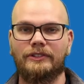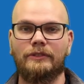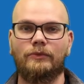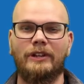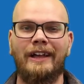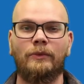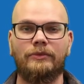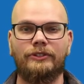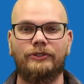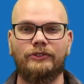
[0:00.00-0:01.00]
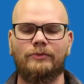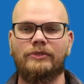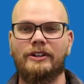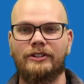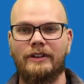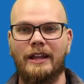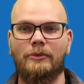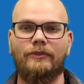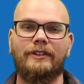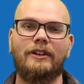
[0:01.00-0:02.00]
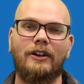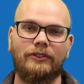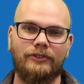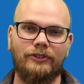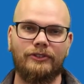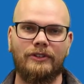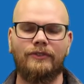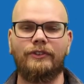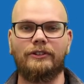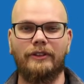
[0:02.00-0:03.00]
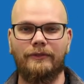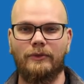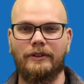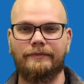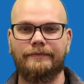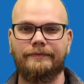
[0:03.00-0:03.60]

to re- help reduce pressure and prevent ulcers for your loved one.